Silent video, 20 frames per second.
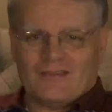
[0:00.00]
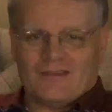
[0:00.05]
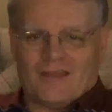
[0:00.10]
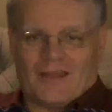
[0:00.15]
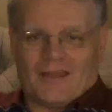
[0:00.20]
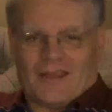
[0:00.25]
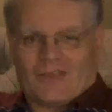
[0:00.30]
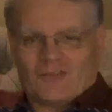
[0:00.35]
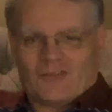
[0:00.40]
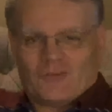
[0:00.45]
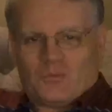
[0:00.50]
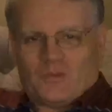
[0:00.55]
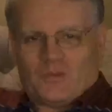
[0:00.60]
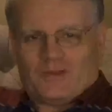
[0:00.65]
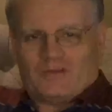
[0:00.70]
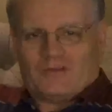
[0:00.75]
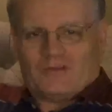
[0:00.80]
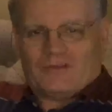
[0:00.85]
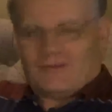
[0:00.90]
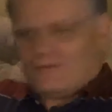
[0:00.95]
And as you
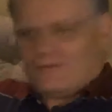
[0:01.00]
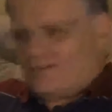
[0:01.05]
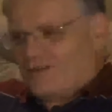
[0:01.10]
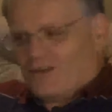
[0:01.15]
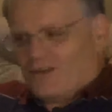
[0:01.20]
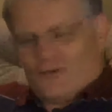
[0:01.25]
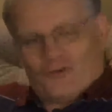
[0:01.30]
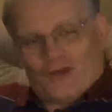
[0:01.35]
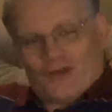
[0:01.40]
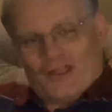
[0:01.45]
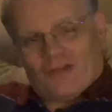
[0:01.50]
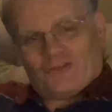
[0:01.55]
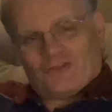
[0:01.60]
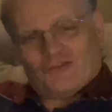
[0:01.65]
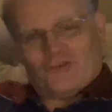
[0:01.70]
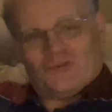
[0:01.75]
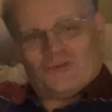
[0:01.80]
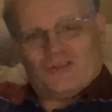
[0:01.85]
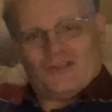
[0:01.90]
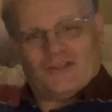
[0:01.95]
went
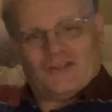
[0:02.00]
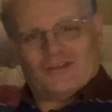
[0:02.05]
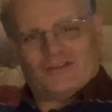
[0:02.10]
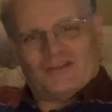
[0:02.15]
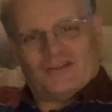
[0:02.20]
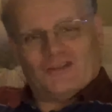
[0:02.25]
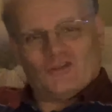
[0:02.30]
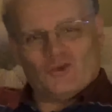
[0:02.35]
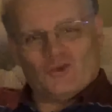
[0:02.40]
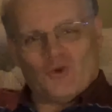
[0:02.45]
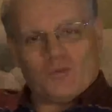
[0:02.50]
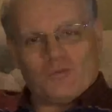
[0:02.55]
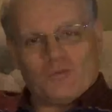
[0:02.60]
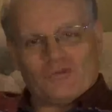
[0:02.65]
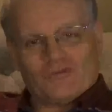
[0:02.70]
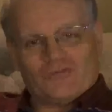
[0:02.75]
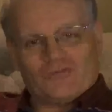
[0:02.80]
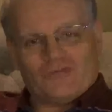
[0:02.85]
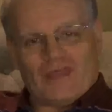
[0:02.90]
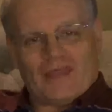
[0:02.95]
around, you'd hear the
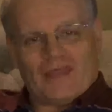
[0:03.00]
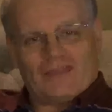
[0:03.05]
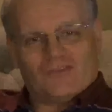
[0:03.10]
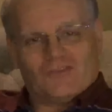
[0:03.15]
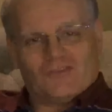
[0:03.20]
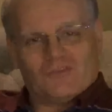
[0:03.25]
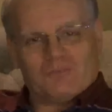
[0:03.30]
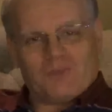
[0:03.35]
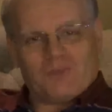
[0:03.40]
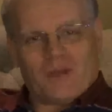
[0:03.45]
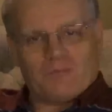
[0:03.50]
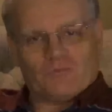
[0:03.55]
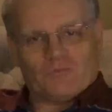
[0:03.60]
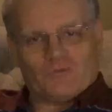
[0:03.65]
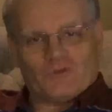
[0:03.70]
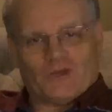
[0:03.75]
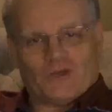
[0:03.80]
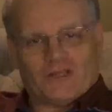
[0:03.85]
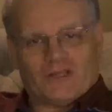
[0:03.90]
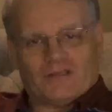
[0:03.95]
enormous fans and
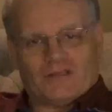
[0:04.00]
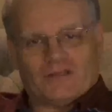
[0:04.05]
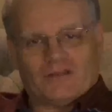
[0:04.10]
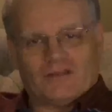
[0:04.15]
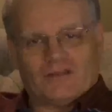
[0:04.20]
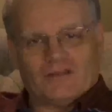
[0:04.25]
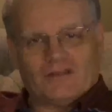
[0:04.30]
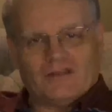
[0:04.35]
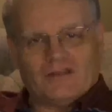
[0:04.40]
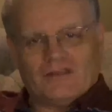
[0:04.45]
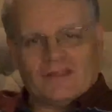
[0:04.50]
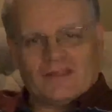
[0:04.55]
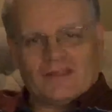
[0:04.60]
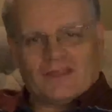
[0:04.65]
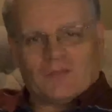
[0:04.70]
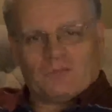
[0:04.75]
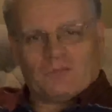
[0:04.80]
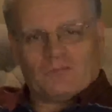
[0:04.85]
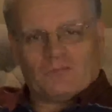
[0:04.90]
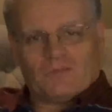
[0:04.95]
pumps running that
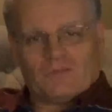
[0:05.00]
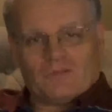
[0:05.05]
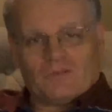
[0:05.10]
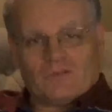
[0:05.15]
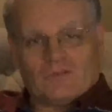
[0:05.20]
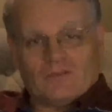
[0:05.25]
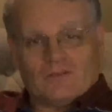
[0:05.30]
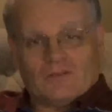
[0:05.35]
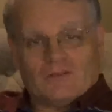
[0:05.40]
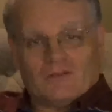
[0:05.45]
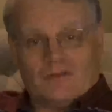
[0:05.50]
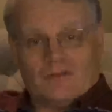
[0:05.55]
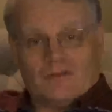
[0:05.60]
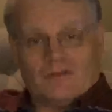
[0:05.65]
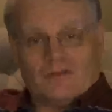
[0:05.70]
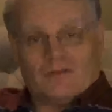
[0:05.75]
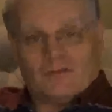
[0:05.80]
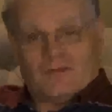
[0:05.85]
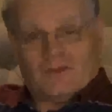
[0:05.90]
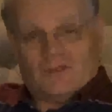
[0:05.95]
kept
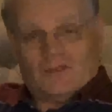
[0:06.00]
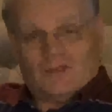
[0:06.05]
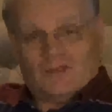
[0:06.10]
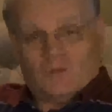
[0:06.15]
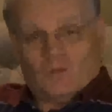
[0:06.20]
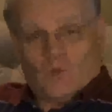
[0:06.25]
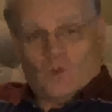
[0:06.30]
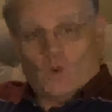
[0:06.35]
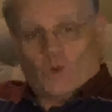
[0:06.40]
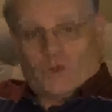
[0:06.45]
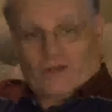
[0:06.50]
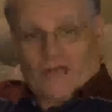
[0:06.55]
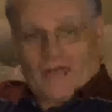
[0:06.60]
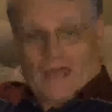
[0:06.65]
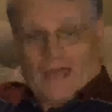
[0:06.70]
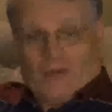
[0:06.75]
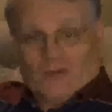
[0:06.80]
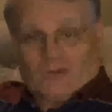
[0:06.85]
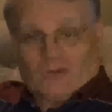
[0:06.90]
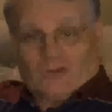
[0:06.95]
the water
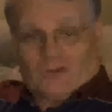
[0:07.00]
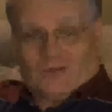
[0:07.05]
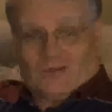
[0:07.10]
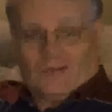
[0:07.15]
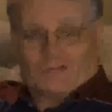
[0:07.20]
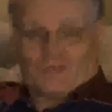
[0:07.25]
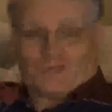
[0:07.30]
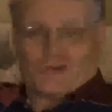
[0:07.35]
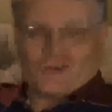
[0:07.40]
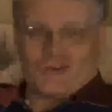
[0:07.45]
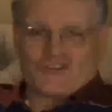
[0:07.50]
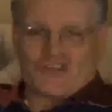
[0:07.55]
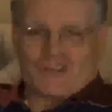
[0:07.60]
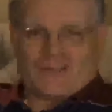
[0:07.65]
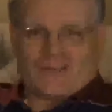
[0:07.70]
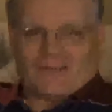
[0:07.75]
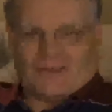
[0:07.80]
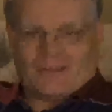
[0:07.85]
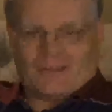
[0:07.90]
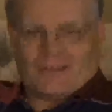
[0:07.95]
out and the fresh
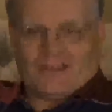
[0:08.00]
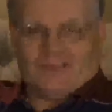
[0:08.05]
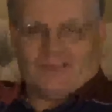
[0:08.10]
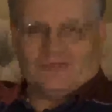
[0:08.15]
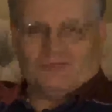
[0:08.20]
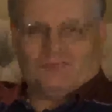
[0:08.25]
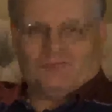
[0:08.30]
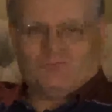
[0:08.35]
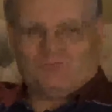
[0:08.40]
air in.